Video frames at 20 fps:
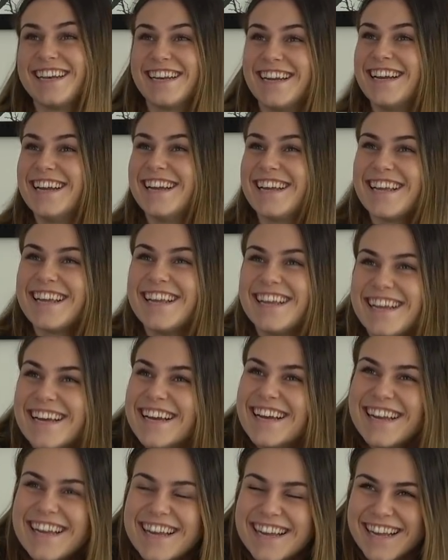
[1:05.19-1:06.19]
Not a big helper,
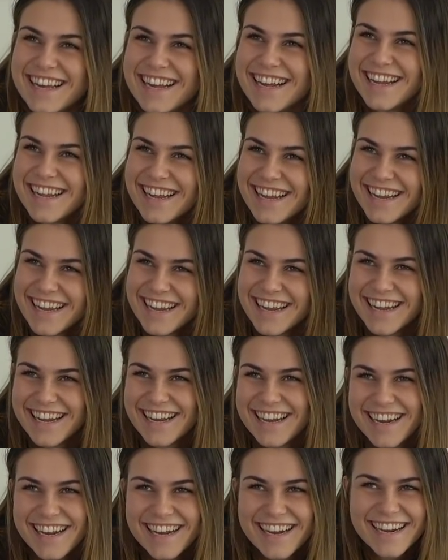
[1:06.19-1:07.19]
am I though? Just a
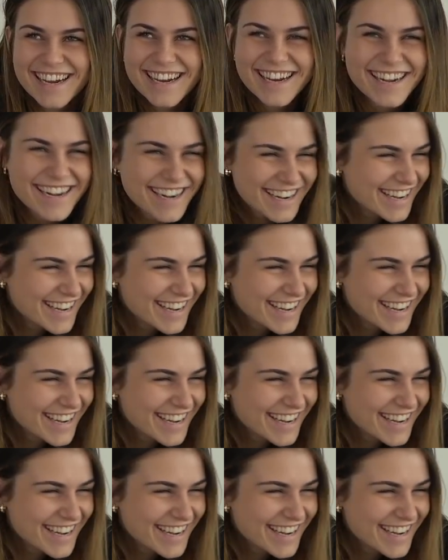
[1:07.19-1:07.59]
little one.